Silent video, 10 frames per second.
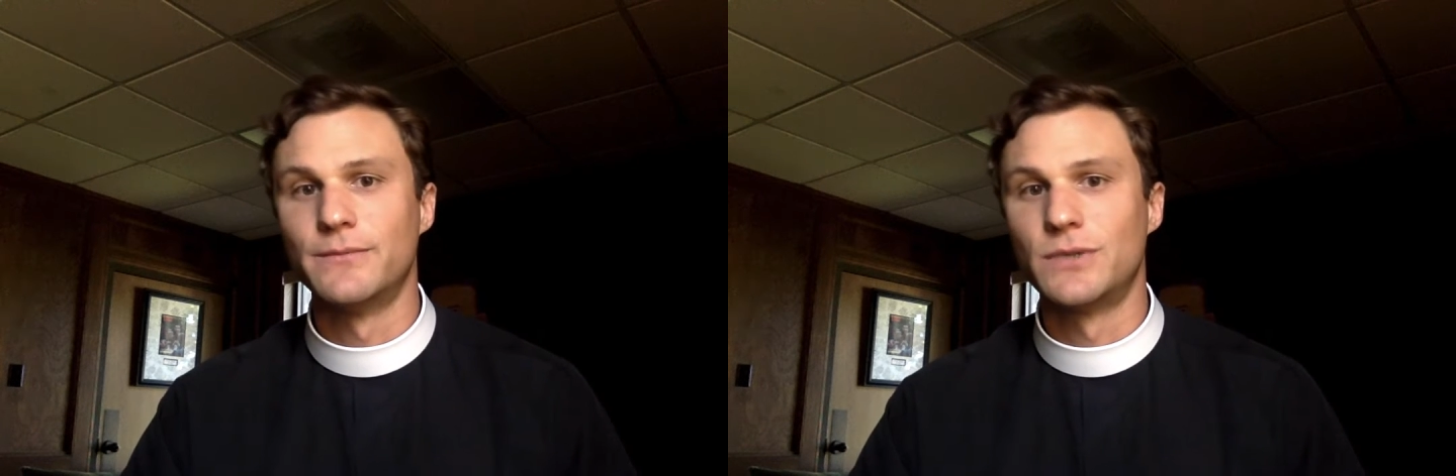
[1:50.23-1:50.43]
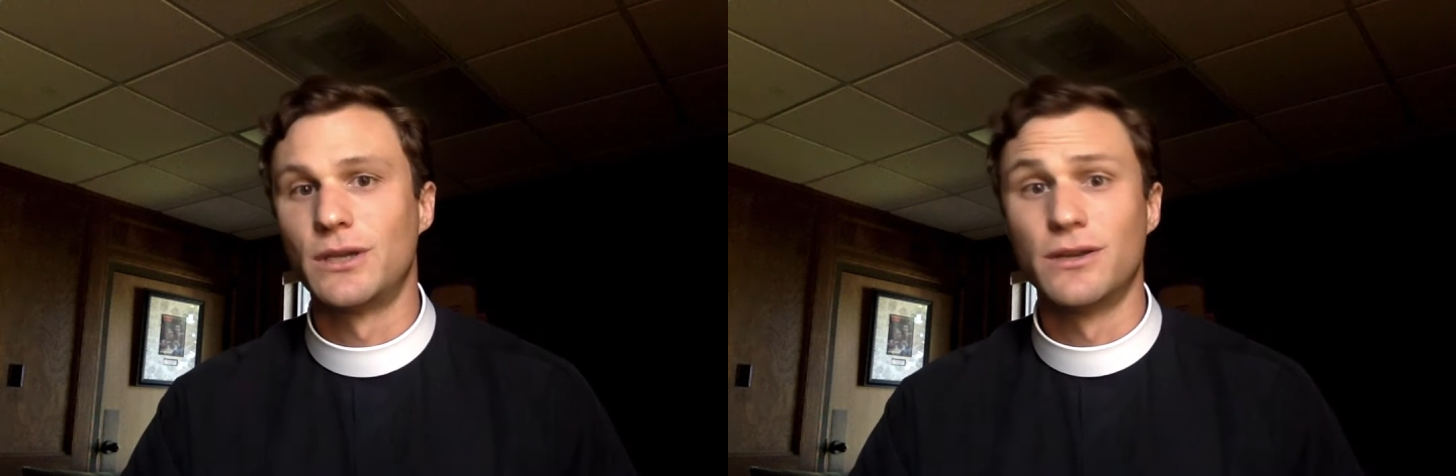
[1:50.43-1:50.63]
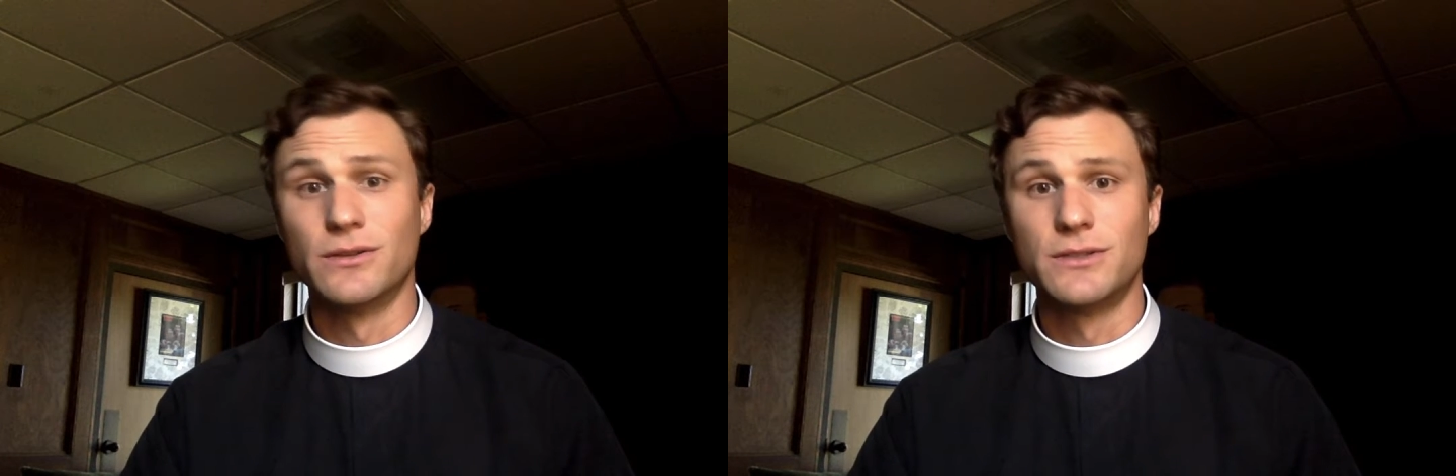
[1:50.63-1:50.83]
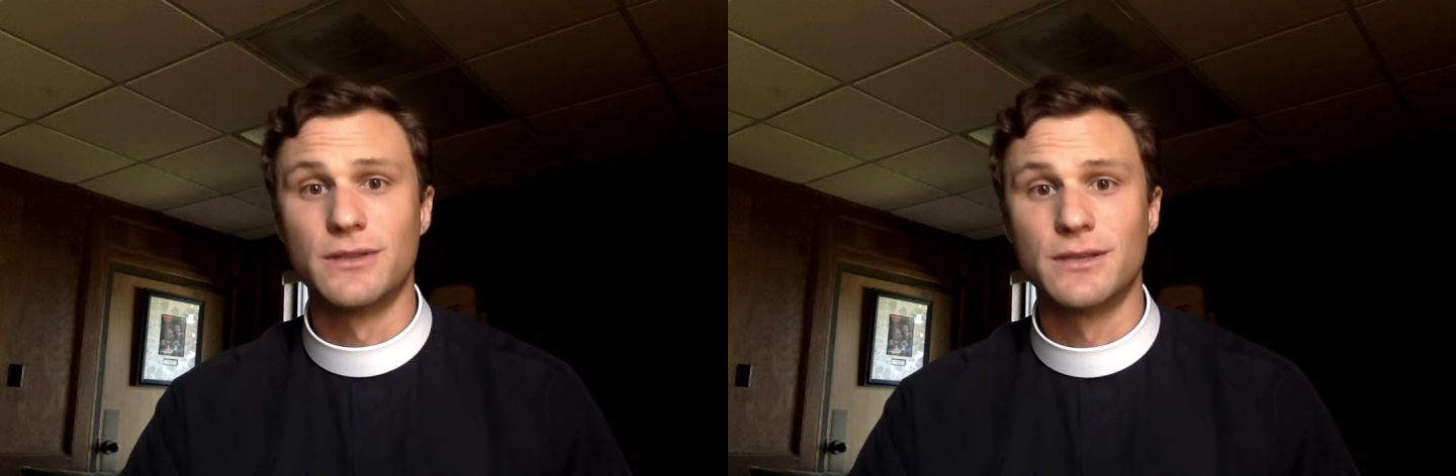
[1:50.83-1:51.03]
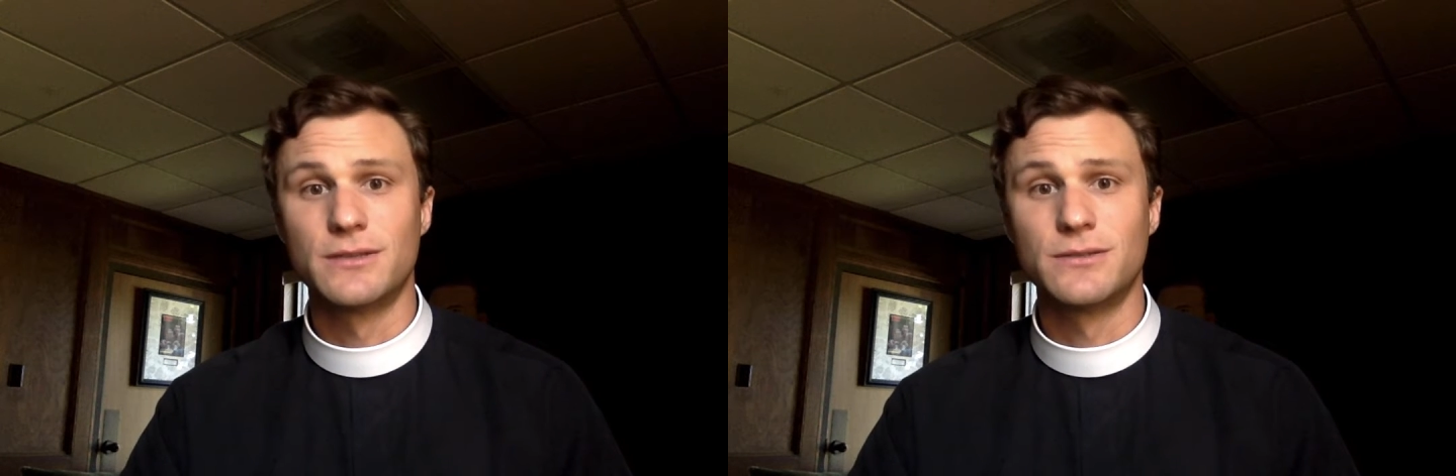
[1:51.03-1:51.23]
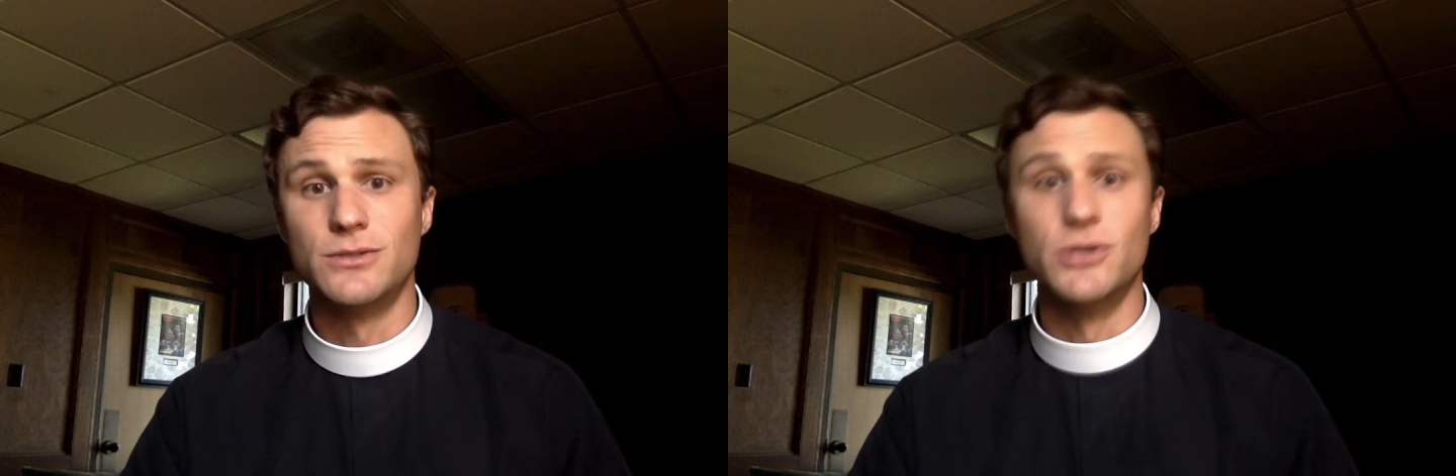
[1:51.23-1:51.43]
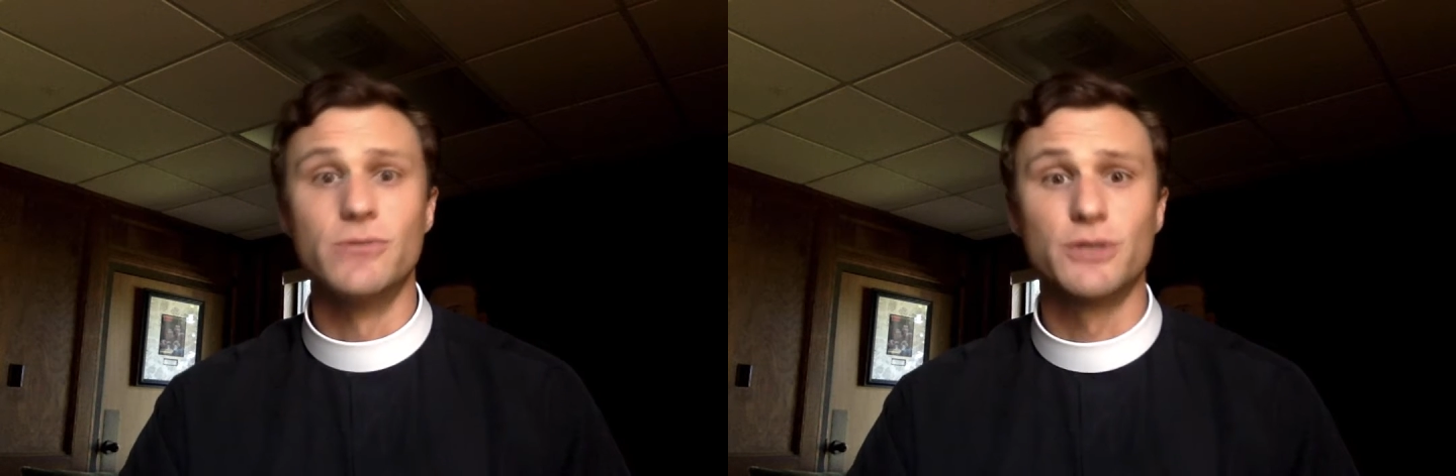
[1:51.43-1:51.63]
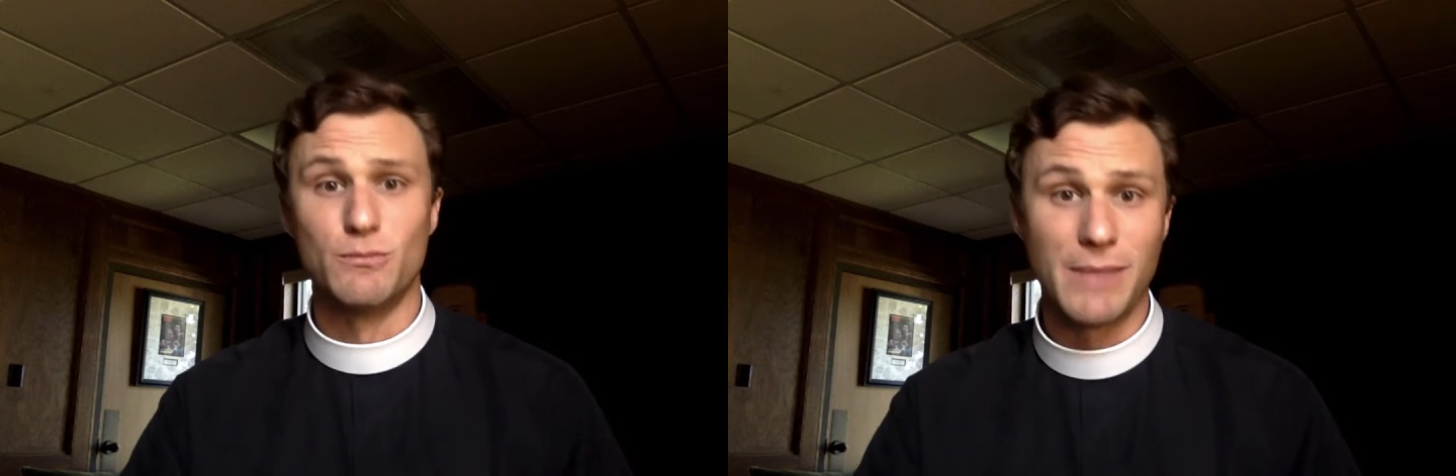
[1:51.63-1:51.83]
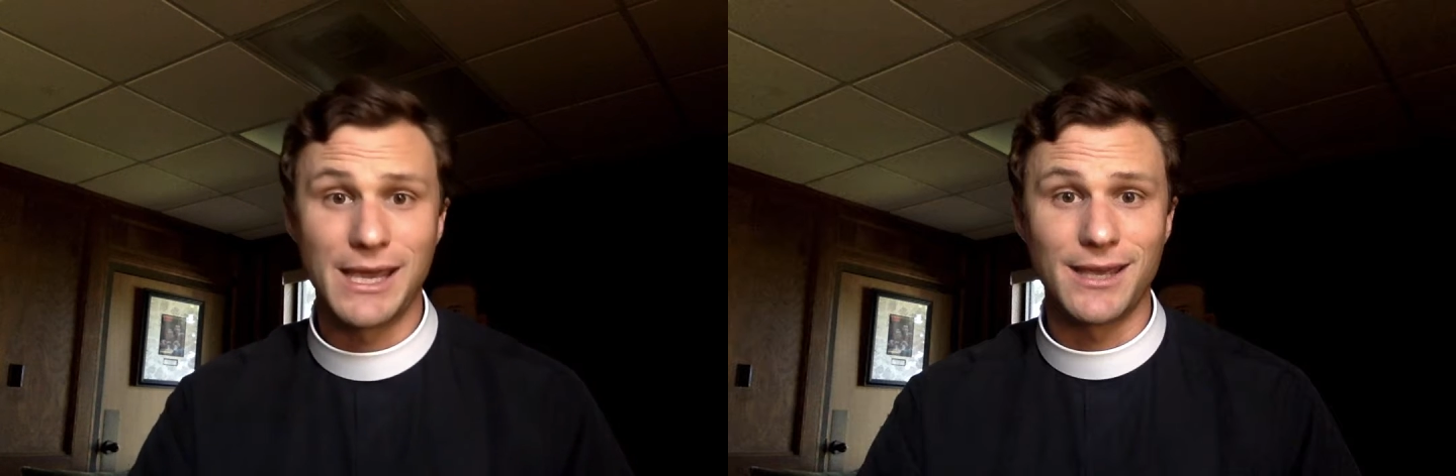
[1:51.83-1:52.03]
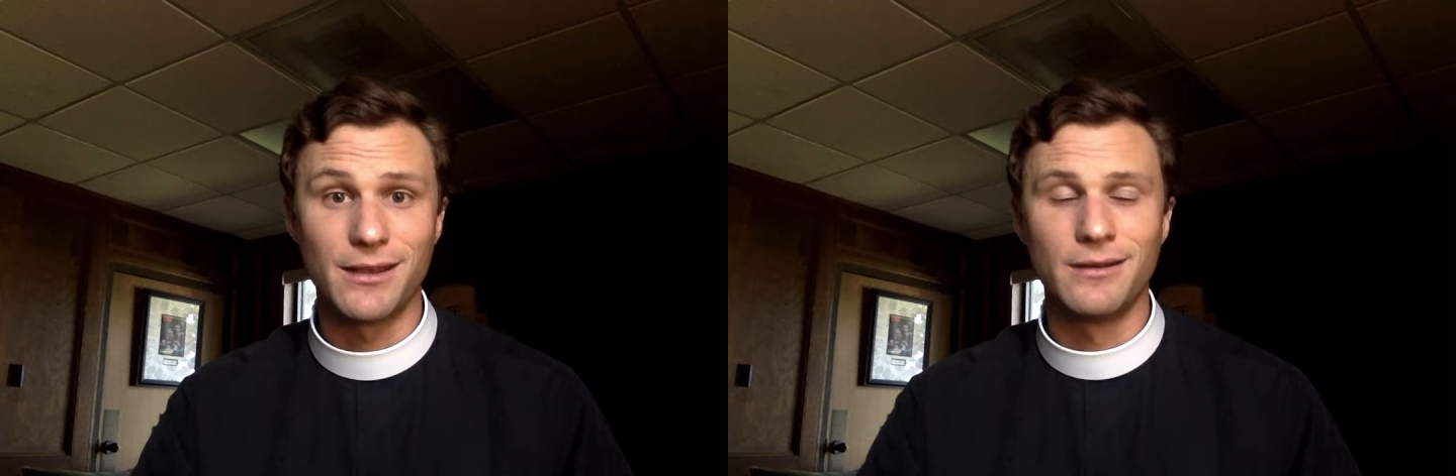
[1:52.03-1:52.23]
to go to this Jewish
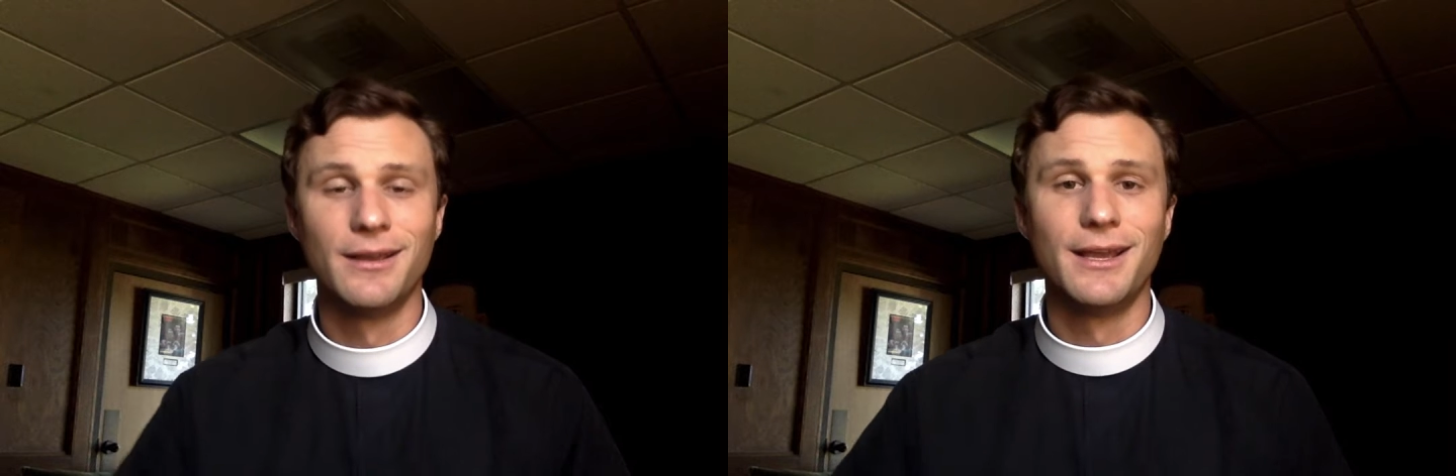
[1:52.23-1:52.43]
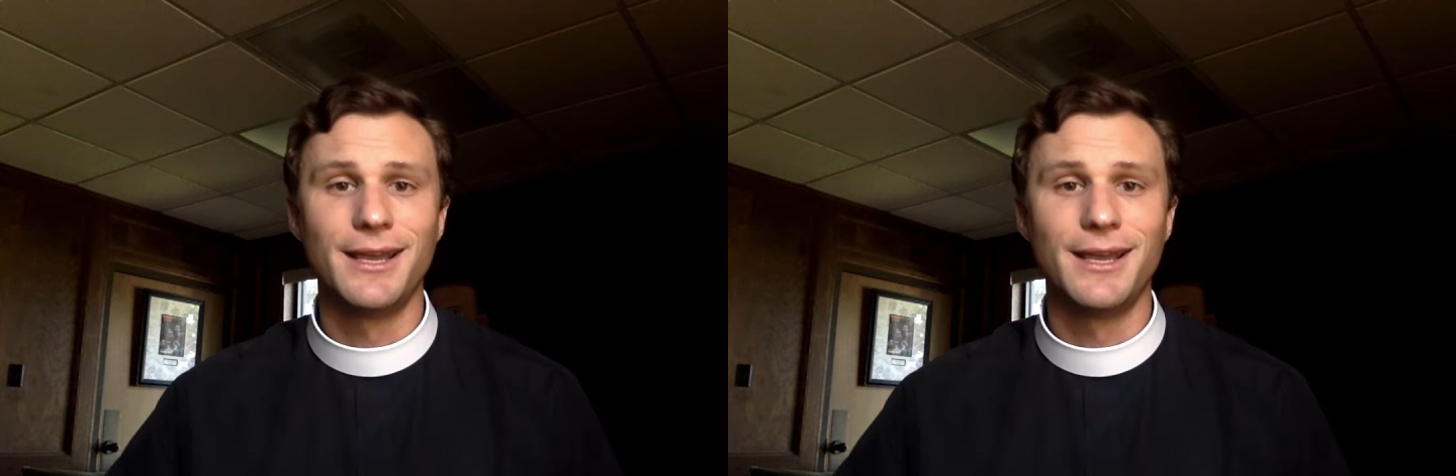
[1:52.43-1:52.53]
man